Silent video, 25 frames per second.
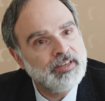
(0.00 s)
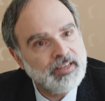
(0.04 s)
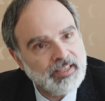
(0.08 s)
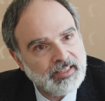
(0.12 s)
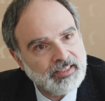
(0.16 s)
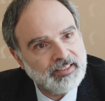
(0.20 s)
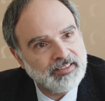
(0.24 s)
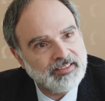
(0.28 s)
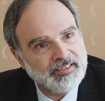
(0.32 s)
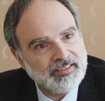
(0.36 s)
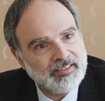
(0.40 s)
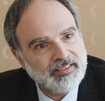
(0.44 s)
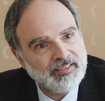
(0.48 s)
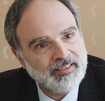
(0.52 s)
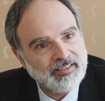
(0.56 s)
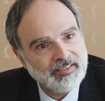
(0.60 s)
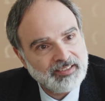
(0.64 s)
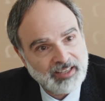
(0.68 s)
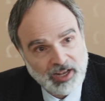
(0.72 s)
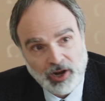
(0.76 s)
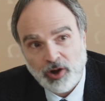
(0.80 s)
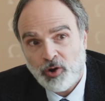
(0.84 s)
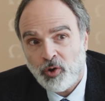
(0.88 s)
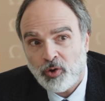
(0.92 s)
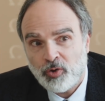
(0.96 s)
need
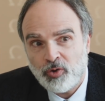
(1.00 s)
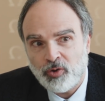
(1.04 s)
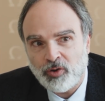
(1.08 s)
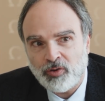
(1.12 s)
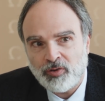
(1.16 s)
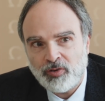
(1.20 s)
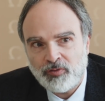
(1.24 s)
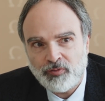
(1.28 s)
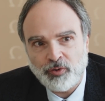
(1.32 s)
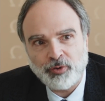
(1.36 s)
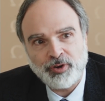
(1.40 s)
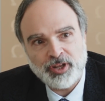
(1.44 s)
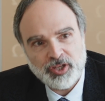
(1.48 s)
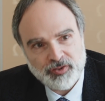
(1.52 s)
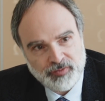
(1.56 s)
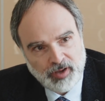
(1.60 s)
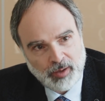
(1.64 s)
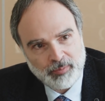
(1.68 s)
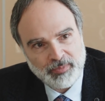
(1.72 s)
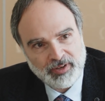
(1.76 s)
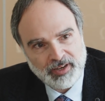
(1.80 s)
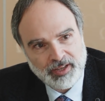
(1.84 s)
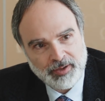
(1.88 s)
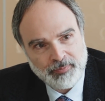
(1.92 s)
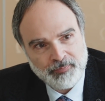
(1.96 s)
a logo for each
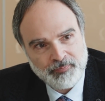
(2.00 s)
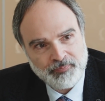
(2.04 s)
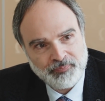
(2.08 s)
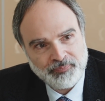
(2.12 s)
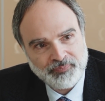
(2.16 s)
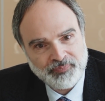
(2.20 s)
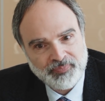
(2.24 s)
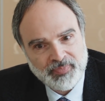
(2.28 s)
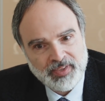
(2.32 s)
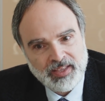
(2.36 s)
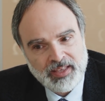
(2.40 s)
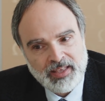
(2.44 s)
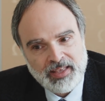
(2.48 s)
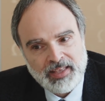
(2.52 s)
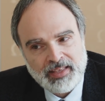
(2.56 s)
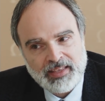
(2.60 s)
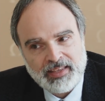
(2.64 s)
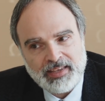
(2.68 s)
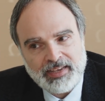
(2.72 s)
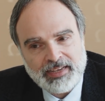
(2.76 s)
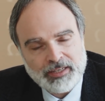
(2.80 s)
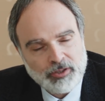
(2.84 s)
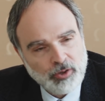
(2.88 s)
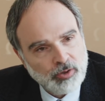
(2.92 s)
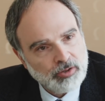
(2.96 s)
family.
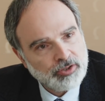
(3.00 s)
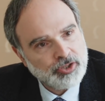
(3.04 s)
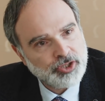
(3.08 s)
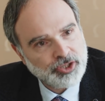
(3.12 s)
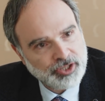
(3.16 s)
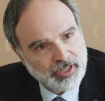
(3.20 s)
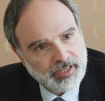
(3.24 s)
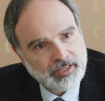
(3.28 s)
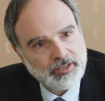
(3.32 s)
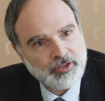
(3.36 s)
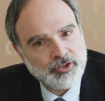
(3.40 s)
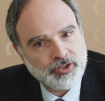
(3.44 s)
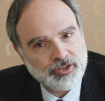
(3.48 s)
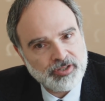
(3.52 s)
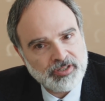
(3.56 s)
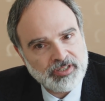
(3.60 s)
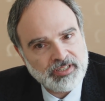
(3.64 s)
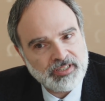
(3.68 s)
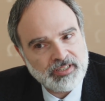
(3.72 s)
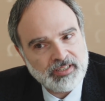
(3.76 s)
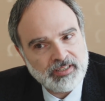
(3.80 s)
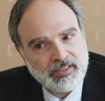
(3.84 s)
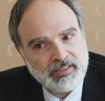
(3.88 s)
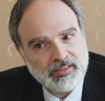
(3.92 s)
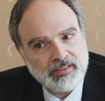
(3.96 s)
It all
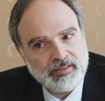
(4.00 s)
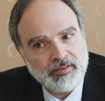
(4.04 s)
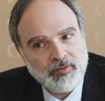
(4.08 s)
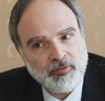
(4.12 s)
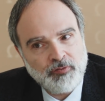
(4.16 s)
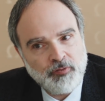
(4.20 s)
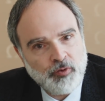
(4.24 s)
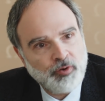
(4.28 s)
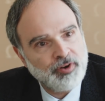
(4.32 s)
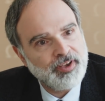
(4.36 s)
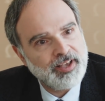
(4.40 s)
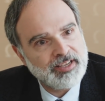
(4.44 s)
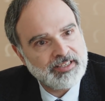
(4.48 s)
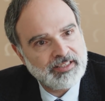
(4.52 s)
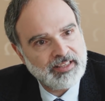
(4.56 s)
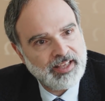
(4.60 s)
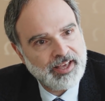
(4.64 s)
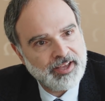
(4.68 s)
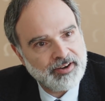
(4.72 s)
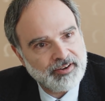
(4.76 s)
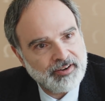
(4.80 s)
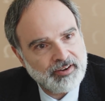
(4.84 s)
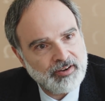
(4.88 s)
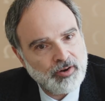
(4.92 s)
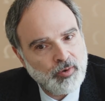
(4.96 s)
changes 4 years
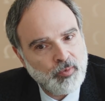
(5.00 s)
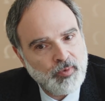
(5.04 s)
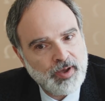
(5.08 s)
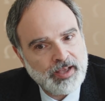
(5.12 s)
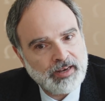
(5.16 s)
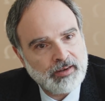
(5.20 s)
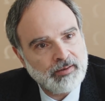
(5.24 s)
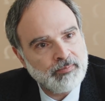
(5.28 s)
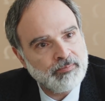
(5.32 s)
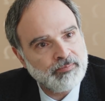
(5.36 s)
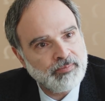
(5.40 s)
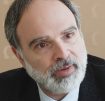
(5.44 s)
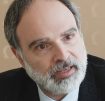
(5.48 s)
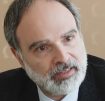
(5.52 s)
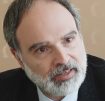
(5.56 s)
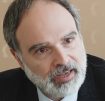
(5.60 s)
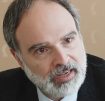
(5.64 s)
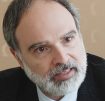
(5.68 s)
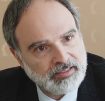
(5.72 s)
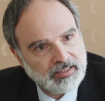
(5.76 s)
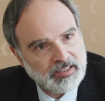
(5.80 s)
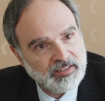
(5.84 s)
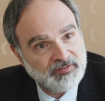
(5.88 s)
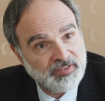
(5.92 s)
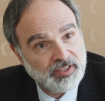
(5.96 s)
later when, by
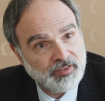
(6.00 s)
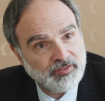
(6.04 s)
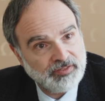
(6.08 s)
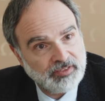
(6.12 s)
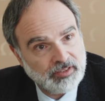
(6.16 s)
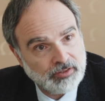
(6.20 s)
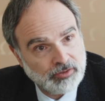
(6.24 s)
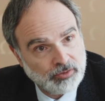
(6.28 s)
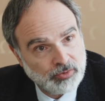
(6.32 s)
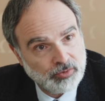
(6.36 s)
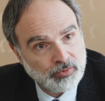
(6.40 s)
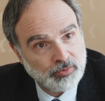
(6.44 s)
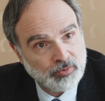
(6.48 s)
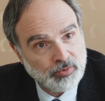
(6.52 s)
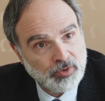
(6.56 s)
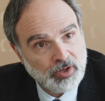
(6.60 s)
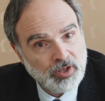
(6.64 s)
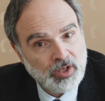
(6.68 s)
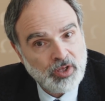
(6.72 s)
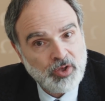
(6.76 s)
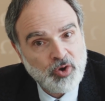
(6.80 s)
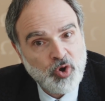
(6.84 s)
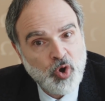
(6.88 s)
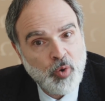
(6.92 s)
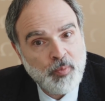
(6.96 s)
1952,
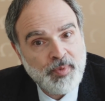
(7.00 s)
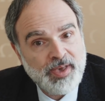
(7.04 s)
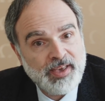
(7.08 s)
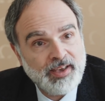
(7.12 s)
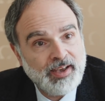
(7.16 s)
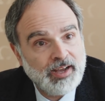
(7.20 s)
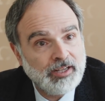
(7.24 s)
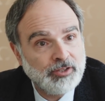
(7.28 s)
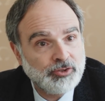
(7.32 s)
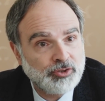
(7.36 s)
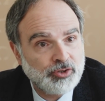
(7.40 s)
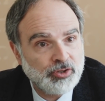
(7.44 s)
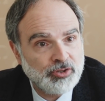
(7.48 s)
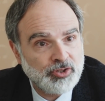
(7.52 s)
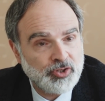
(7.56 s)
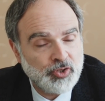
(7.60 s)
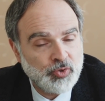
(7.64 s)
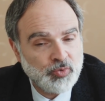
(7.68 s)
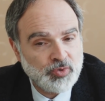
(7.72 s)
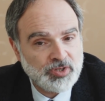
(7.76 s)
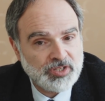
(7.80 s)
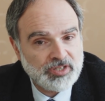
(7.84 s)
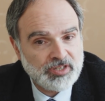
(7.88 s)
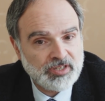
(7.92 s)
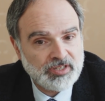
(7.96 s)
Omega
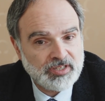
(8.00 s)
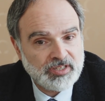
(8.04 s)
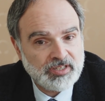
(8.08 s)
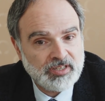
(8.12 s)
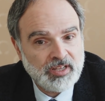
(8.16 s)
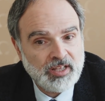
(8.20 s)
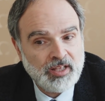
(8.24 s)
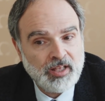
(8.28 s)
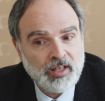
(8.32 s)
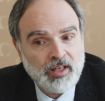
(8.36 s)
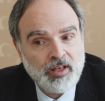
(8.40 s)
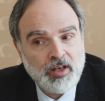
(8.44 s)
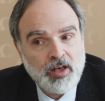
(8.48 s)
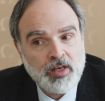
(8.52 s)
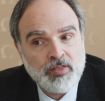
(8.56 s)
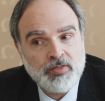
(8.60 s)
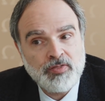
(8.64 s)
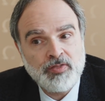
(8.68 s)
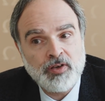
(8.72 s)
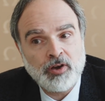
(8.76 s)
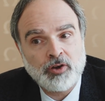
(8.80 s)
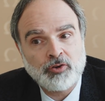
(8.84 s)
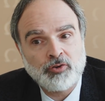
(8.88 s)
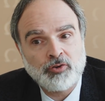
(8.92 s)
introduces the